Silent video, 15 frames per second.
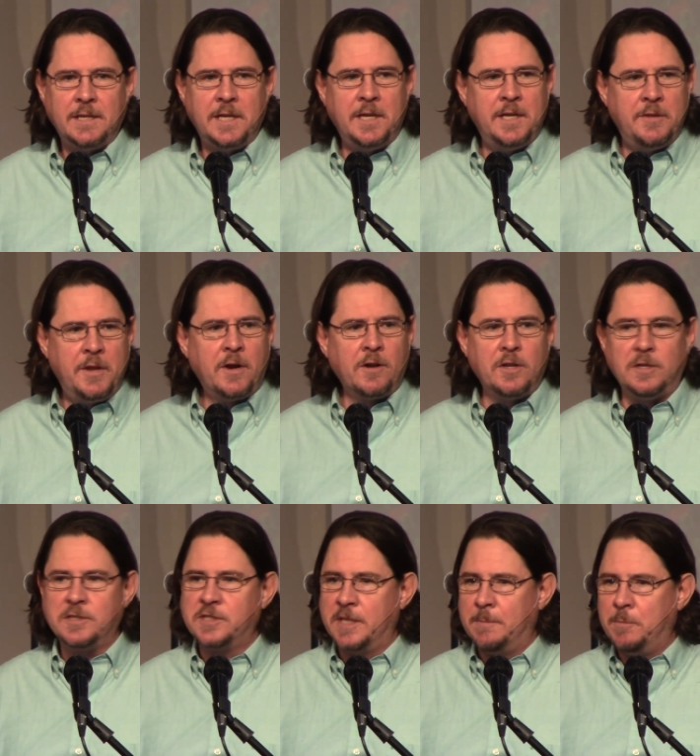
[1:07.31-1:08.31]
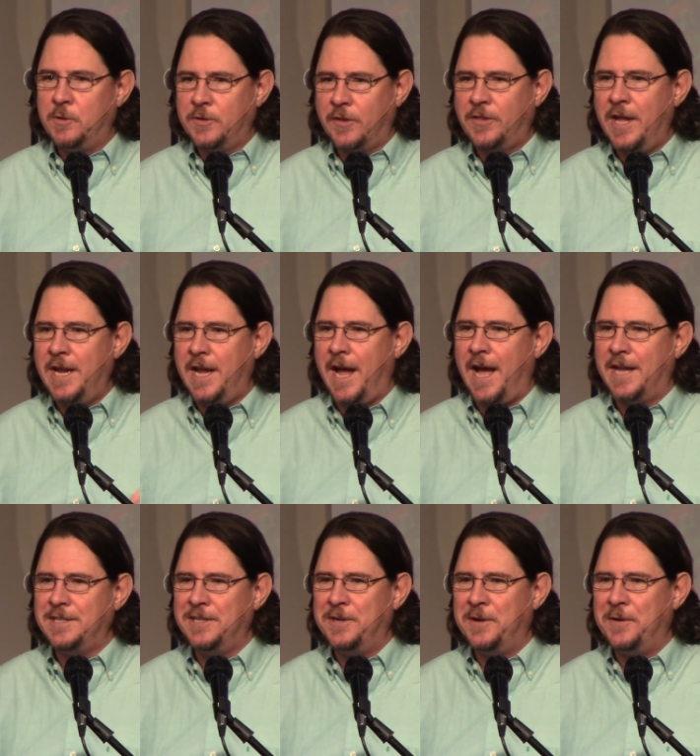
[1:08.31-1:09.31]
in their little symbol that they
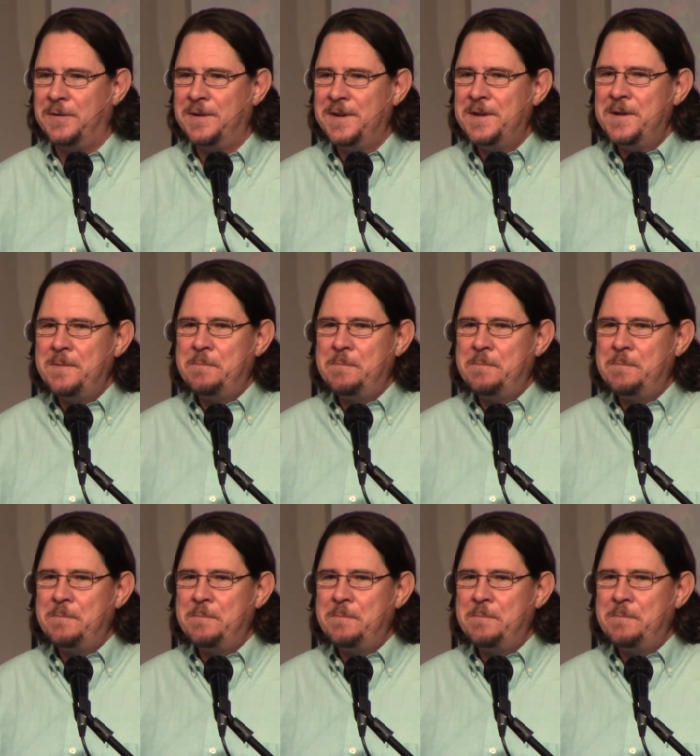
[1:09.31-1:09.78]
had, you know.